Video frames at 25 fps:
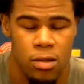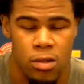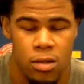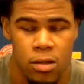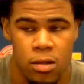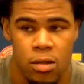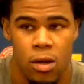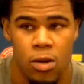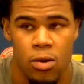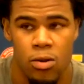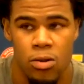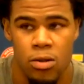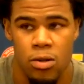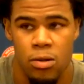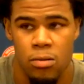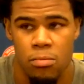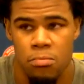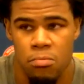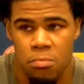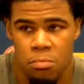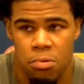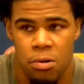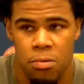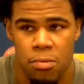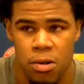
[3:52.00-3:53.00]
just those
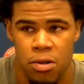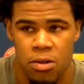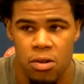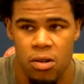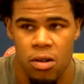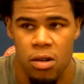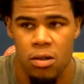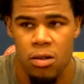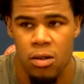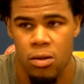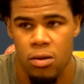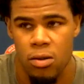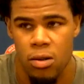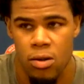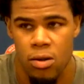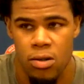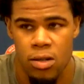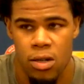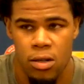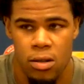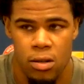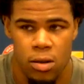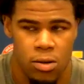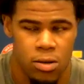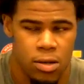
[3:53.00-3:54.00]
pretty much like
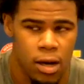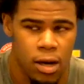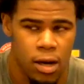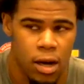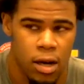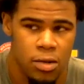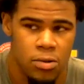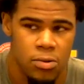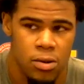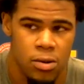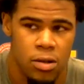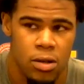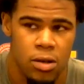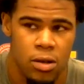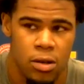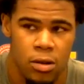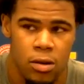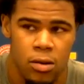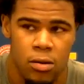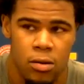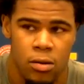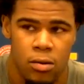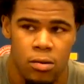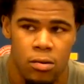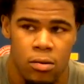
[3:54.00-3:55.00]
those those guys really
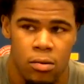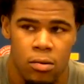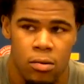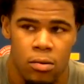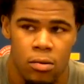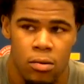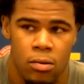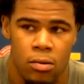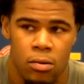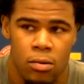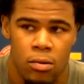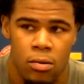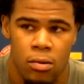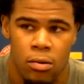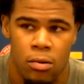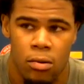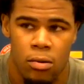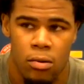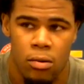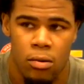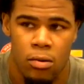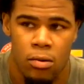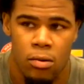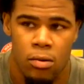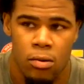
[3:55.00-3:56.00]

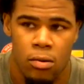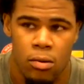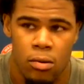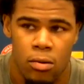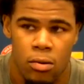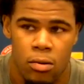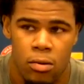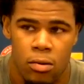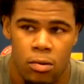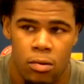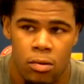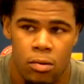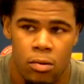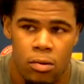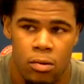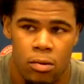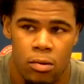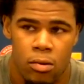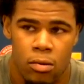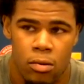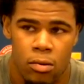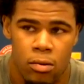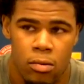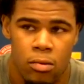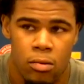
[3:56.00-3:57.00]
what was it like getting traded for
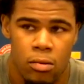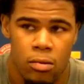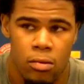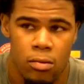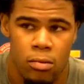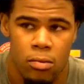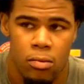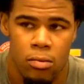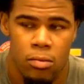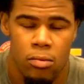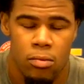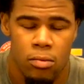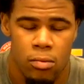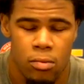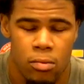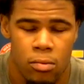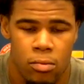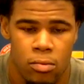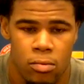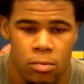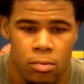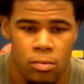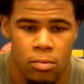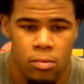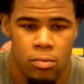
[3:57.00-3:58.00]
the first time mm-hmm.
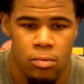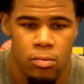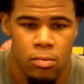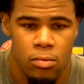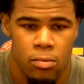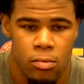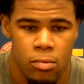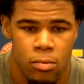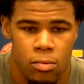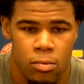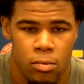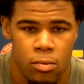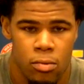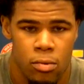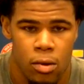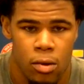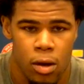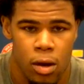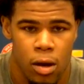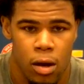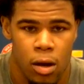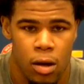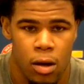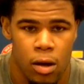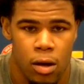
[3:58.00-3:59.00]
in your career?
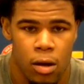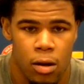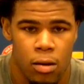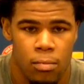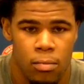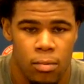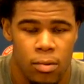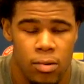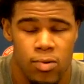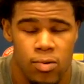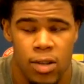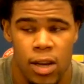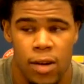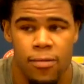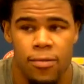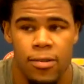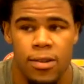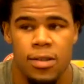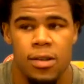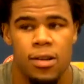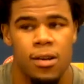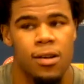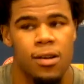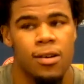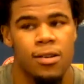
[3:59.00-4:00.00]
Um, it was
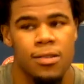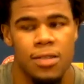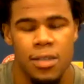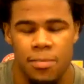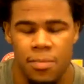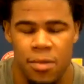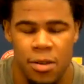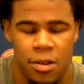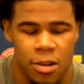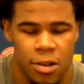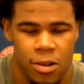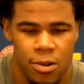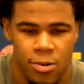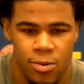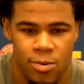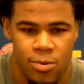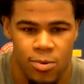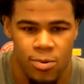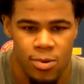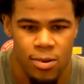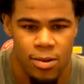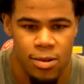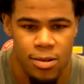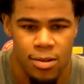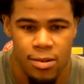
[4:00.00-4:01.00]
definitely uh, something new.
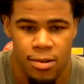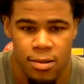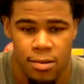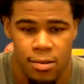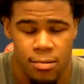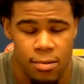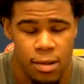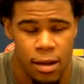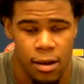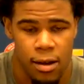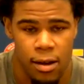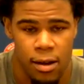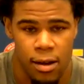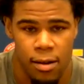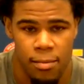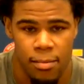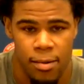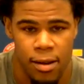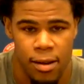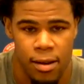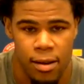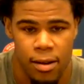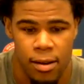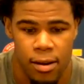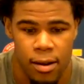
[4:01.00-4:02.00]
I
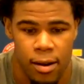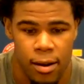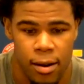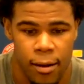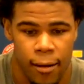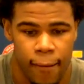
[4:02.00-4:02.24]
mean,